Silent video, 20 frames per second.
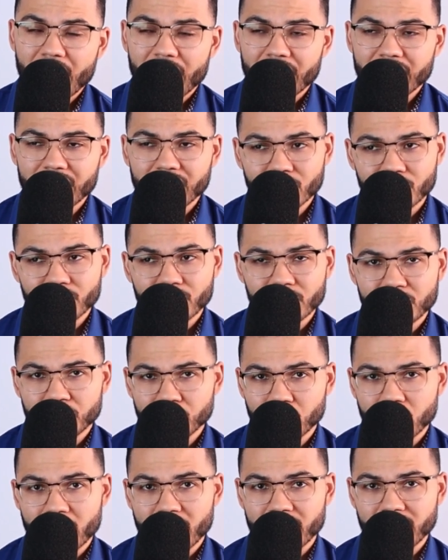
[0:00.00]
And the other
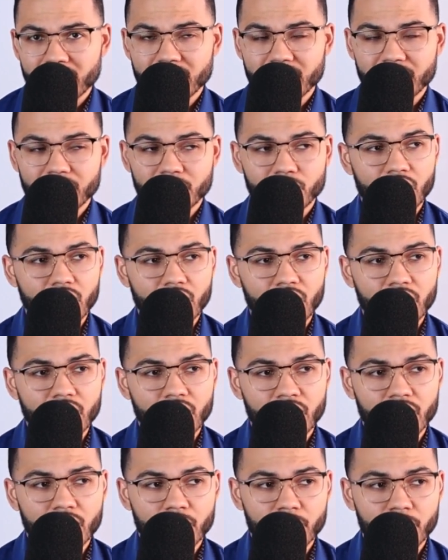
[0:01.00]
reason why I did it
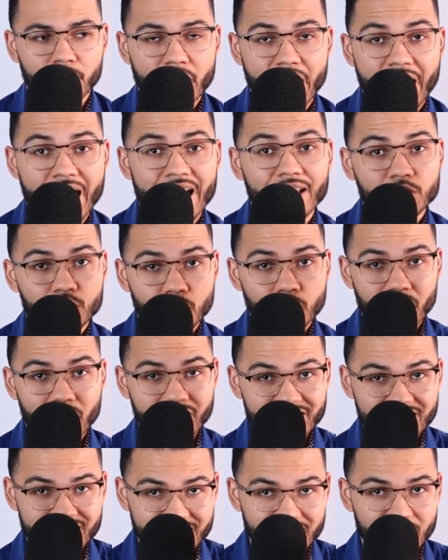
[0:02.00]
um, at
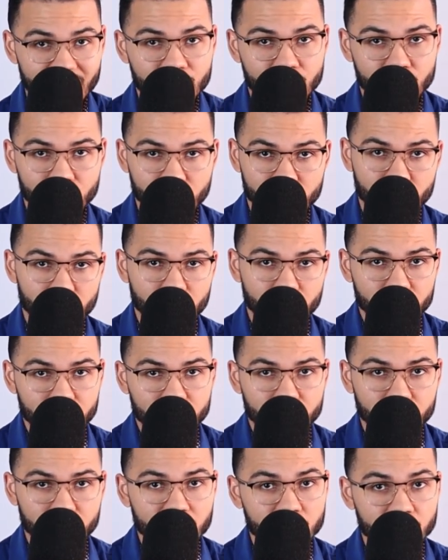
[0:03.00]
26 years old,
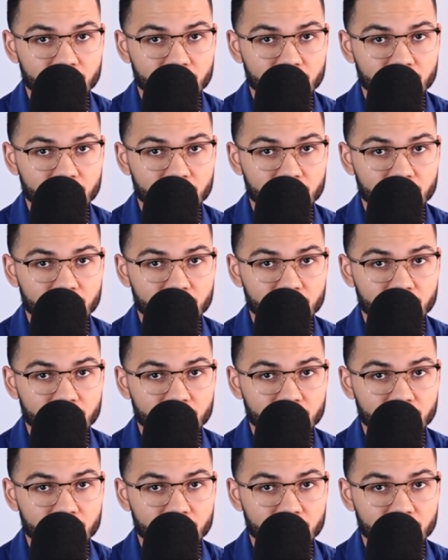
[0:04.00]
right?